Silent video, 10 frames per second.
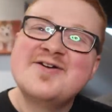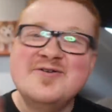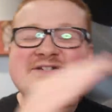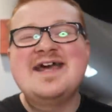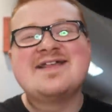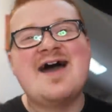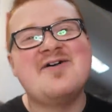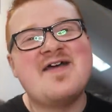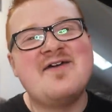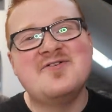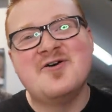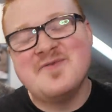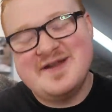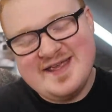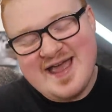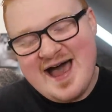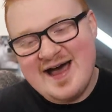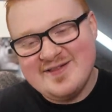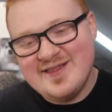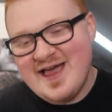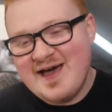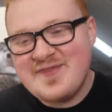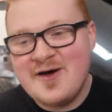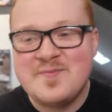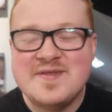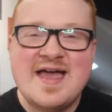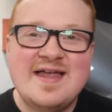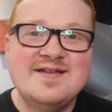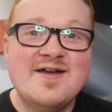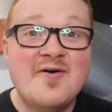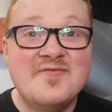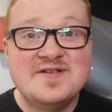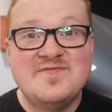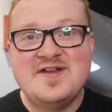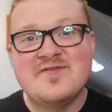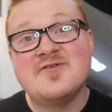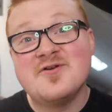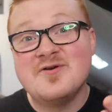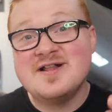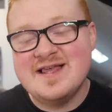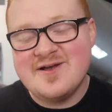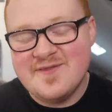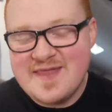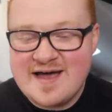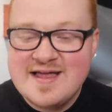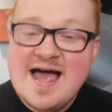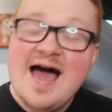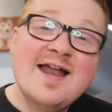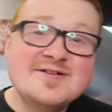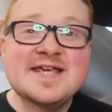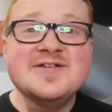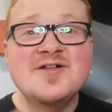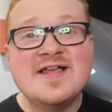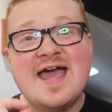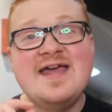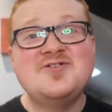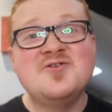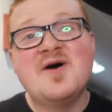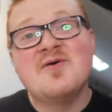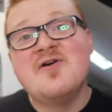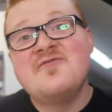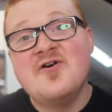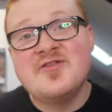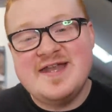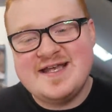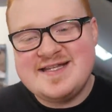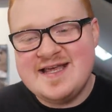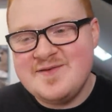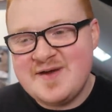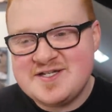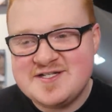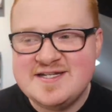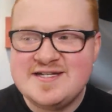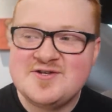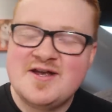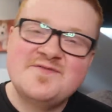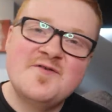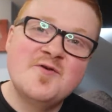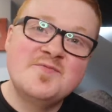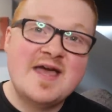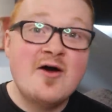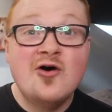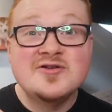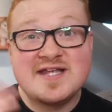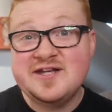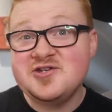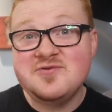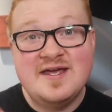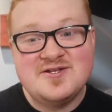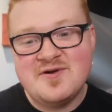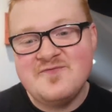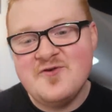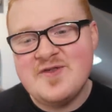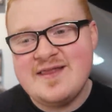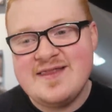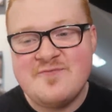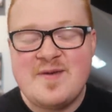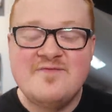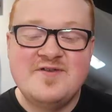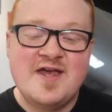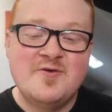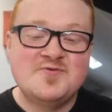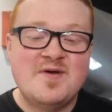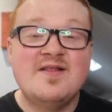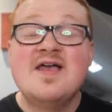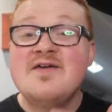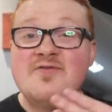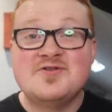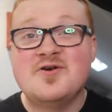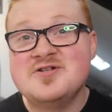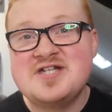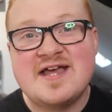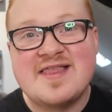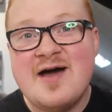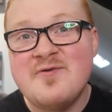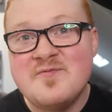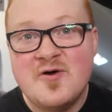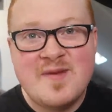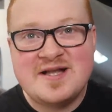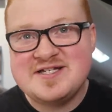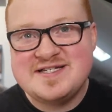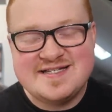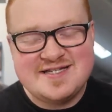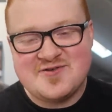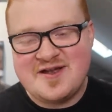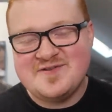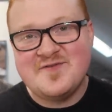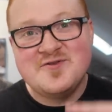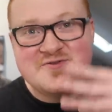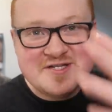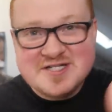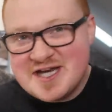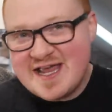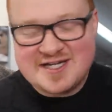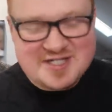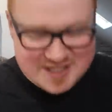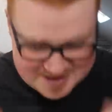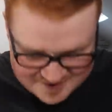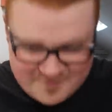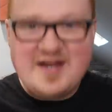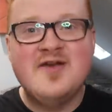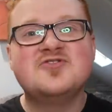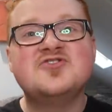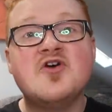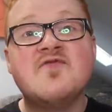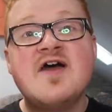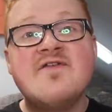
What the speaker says: Go and check that out if you haven't already. I'll have that up at the end of this video if you want to go and click on that. And I'll see you all again tomorrow for the next daily Manchester City transfer update. Or stay tuned later on for that left-back video as well. If you want to go and check that out with more Manchester City transfer news and JSGC videos and stuff.